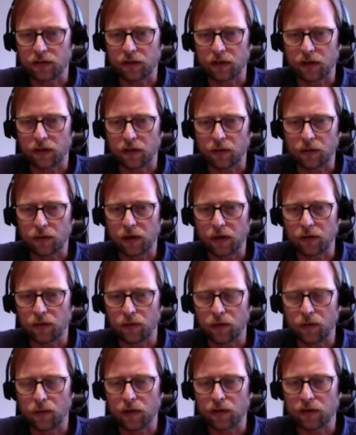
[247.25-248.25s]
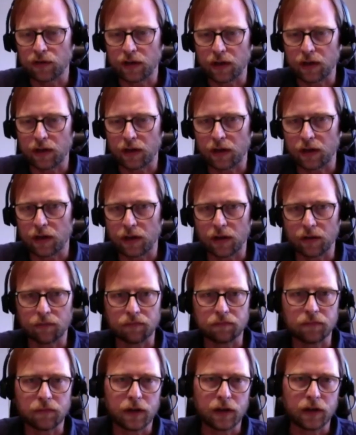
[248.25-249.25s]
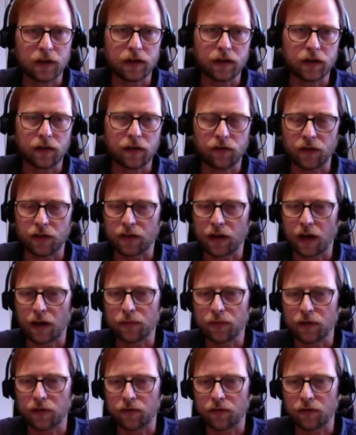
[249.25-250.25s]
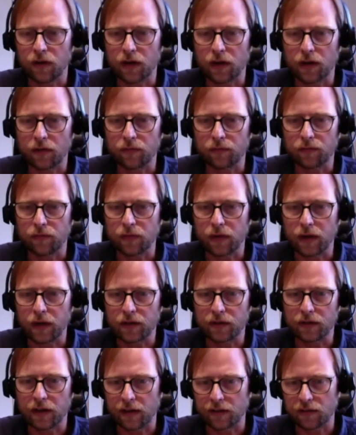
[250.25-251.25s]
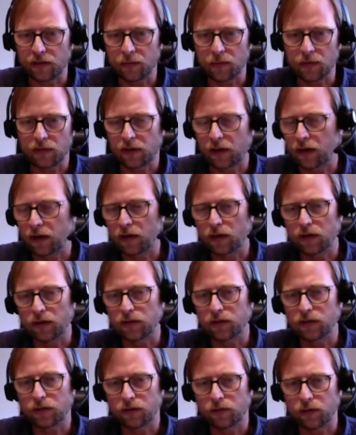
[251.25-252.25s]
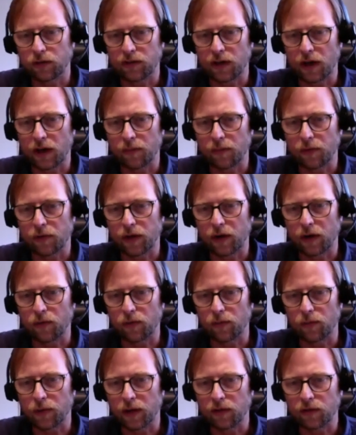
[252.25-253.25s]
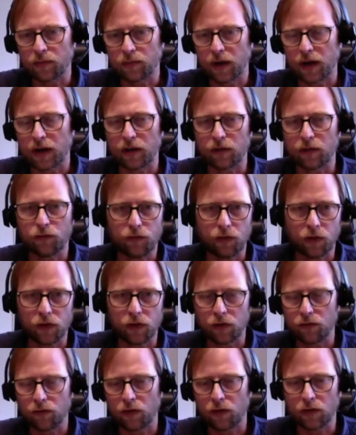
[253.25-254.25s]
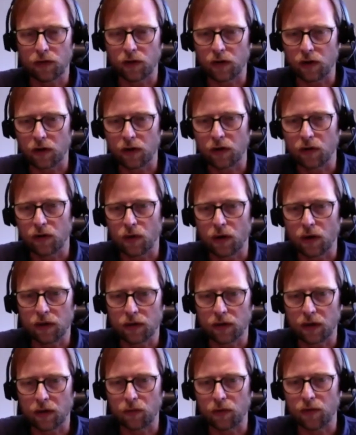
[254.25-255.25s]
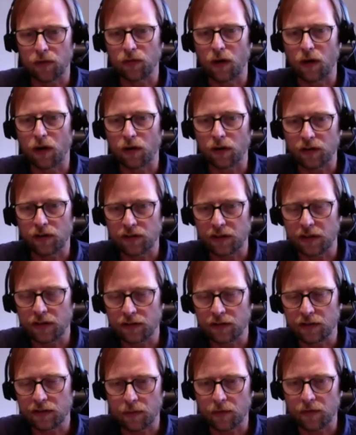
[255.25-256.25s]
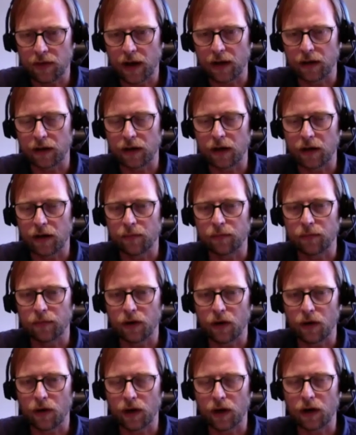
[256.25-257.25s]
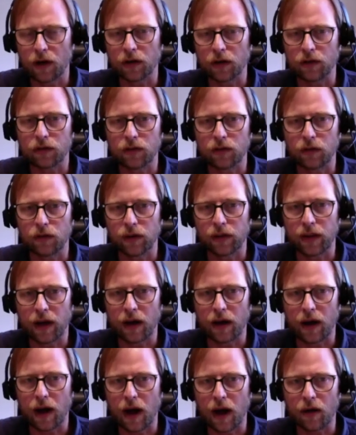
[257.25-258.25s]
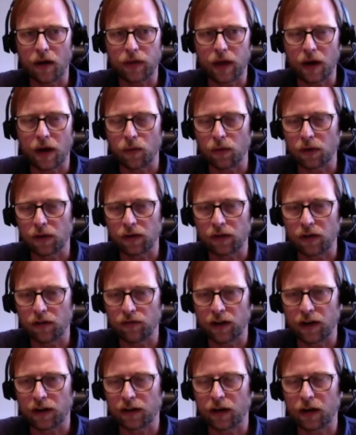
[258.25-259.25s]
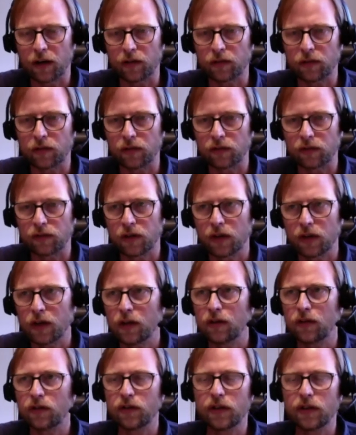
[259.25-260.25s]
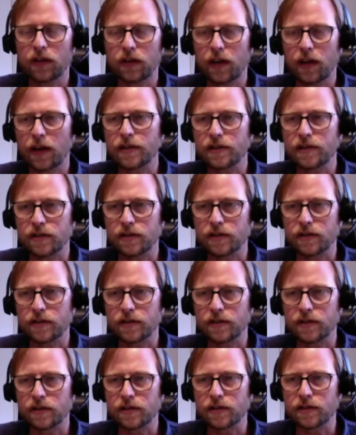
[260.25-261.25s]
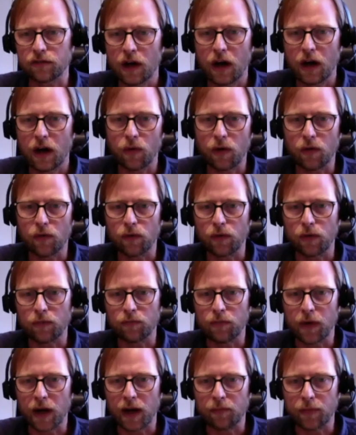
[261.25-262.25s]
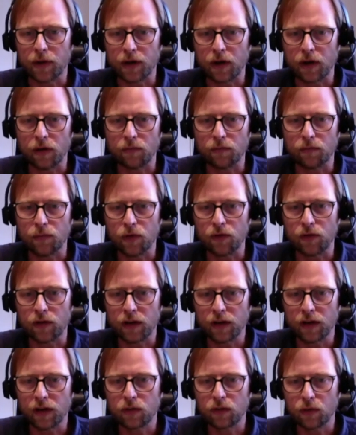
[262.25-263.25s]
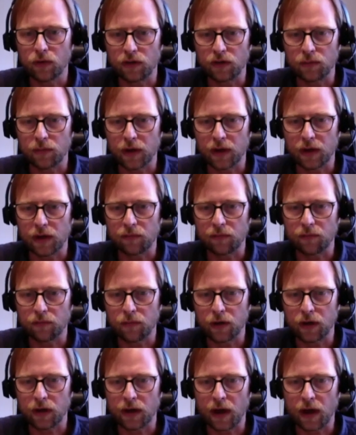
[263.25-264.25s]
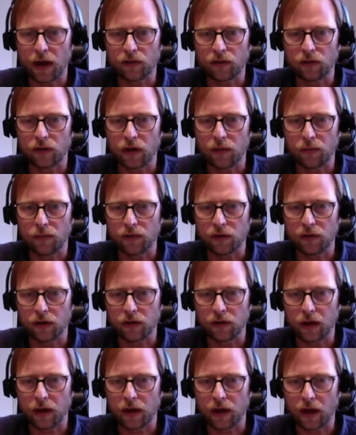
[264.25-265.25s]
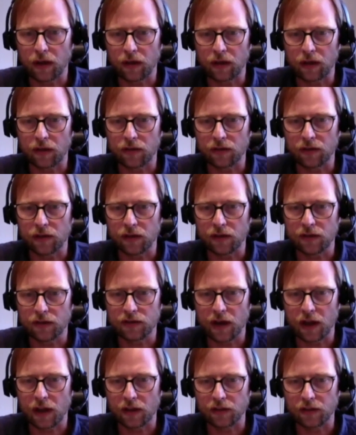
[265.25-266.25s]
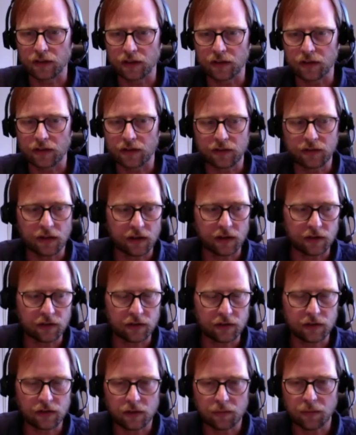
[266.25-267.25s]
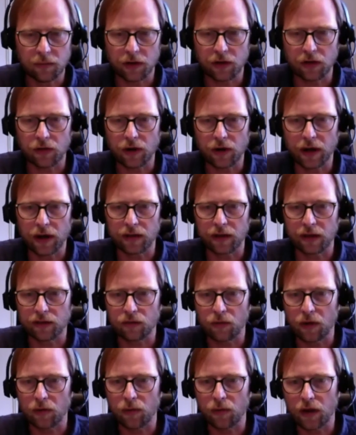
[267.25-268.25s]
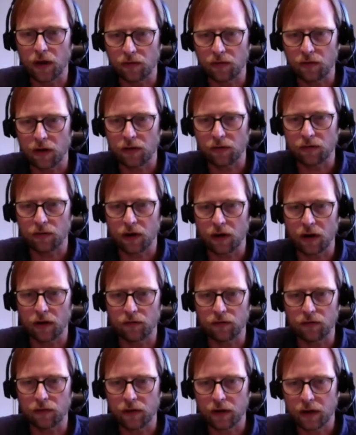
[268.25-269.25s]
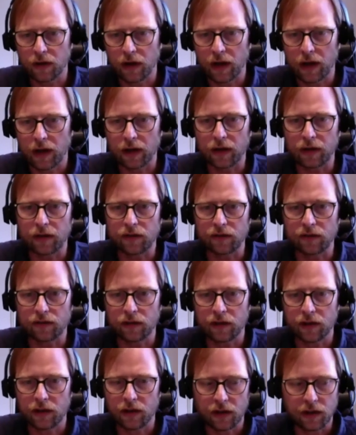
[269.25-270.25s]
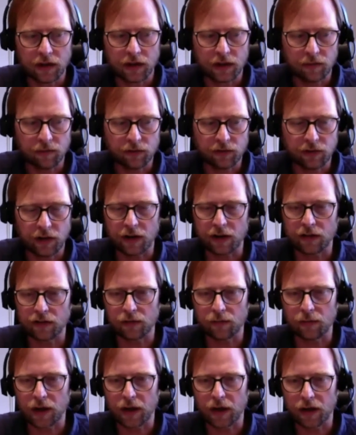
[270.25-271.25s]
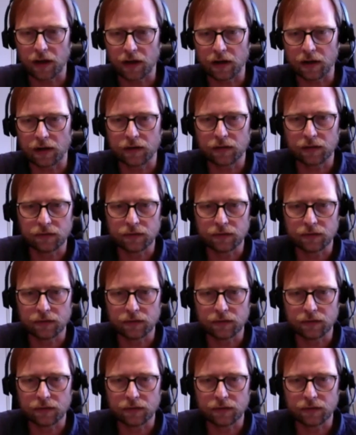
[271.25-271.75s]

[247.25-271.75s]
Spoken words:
You know, we will see different types of insects and mosquitoes, for example, that will be spreading further and further north, and we've already seen some of that going on. So, and that, how that will affect health, there's indications of what we might be moving in towards, but putting actual numbers, I think, is challenging at this stage. But you're right, that's one way of at least shedding some light on it.